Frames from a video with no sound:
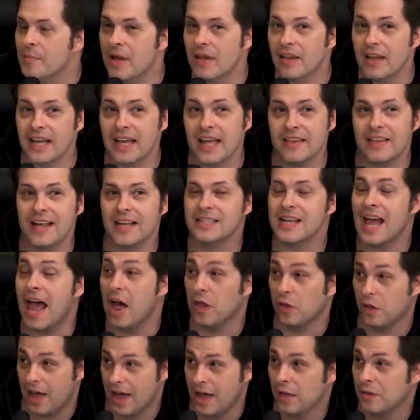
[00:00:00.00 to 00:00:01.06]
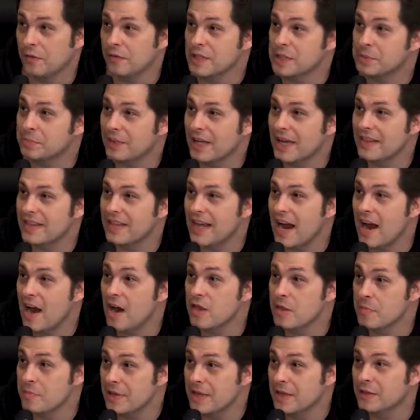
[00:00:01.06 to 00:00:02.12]
But like that's El Elvis played
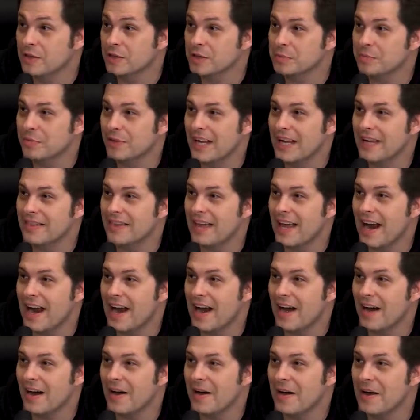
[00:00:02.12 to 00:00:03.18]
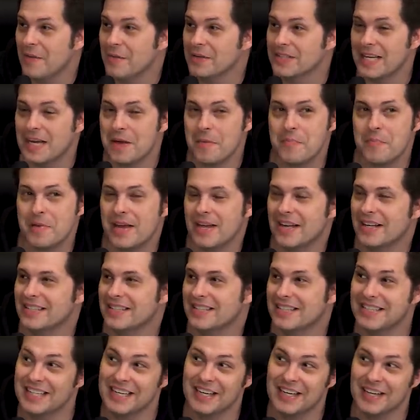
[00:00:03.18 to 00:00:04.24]
there, the Beatles played there. Right. It was like a
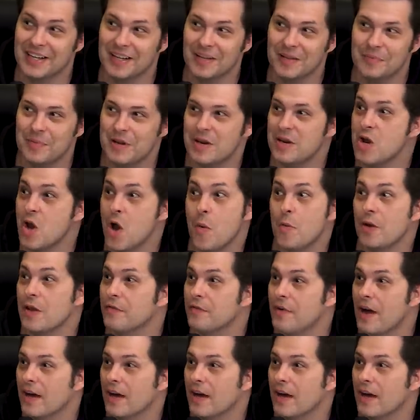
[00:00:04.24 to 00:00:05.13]
big deal, but nobody